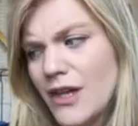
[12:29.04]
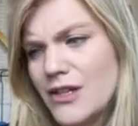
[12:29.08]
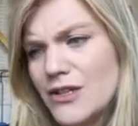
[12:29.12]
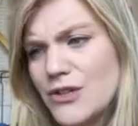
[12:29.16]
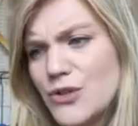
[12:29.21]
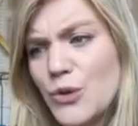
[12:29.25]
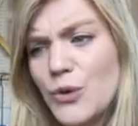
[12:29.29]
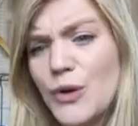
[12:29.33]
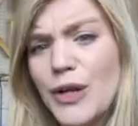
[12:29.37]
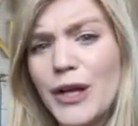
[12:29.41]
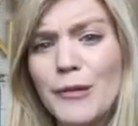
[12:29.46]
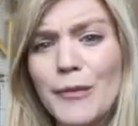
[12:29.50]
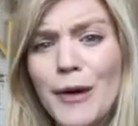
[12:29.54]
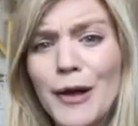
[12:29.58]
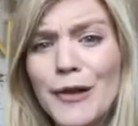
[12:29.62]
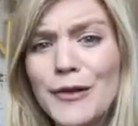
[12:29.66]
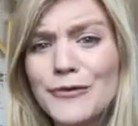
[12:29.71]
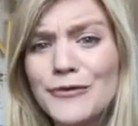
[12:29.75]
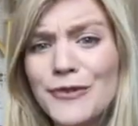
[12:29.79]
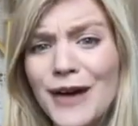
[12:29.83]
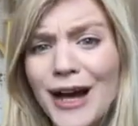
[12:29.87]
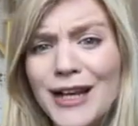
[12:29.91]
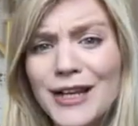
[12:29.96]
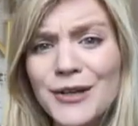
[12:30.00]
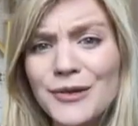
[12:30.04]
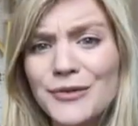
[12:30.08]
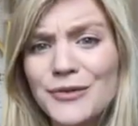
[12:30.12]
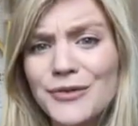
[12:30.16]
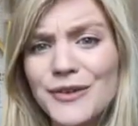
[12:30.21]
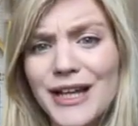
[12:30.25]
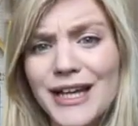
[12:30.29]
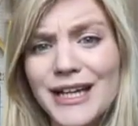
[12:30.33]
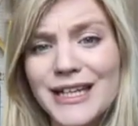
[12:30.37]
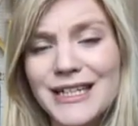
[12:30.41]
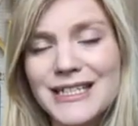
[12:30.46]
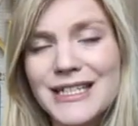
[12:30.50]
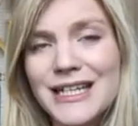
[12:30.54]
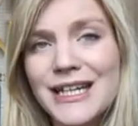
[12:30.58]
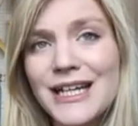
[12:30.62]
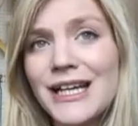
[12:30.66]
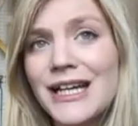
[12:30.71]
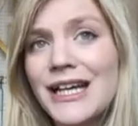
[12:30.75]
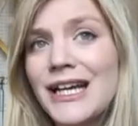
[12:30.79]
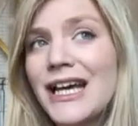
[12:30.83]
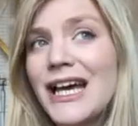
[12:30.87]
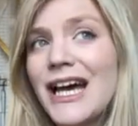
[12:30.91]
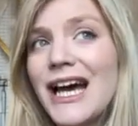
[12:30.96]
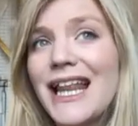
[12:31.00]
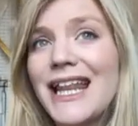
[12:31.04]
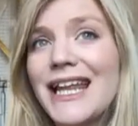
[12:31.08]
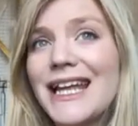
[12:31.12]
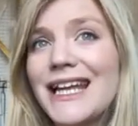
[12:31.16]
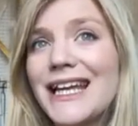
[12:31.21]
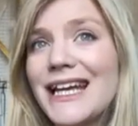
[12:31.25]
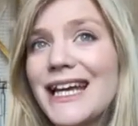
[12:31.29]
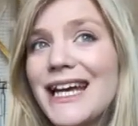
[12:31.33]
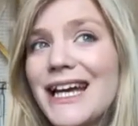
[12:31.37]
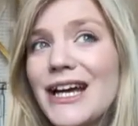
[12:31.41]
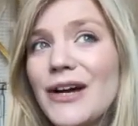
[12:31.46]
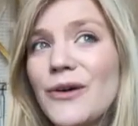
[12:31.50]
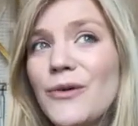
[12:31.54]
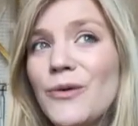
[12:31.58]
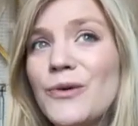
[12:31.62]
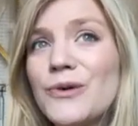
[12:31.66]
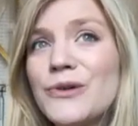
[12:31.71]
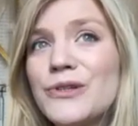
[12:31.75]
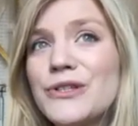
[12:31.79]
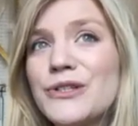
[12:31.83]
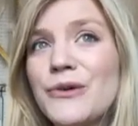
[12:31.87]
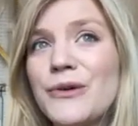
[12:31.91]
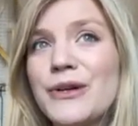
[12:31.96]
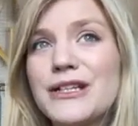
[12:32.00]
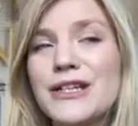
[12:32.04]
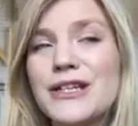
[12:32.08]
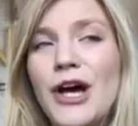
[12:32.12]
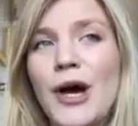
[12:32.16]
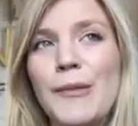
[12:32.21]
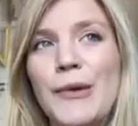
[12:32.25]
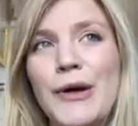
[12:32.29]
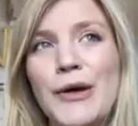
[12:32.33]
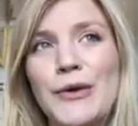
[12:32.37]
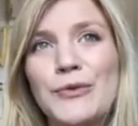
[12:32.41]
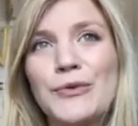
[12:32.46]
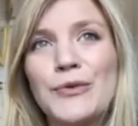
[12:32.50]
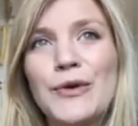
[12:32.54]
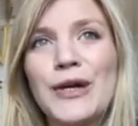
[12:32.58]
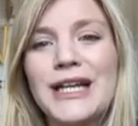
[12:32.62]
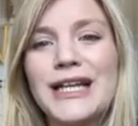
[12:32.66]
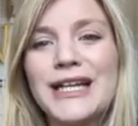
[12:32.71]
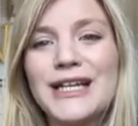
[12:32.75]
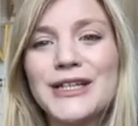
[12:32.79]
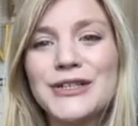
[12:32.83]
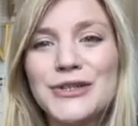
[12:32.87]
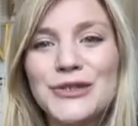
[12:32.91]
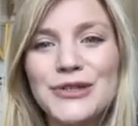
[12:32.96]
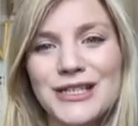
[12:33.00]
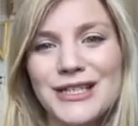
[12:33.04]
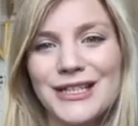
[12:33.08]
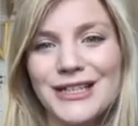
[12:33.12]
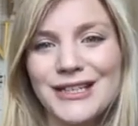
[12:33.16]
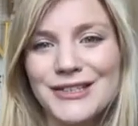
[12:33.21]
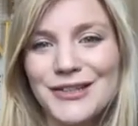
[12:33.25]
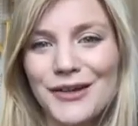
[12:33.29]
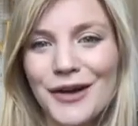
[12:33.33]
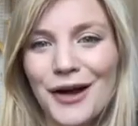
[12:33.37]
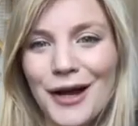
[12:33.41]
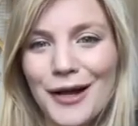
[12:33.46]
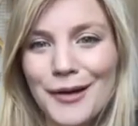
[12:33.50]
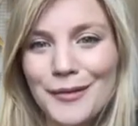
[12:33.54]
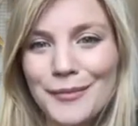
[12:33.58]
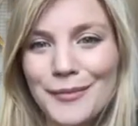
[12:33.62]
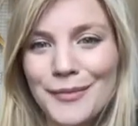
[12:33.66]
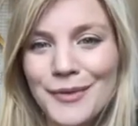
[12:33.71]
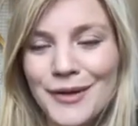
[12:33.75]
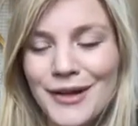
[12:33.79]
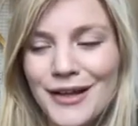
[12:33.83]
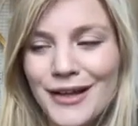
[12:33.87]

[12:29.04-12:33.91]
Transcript: talking about the value of things. I think also it's come at a really interesting time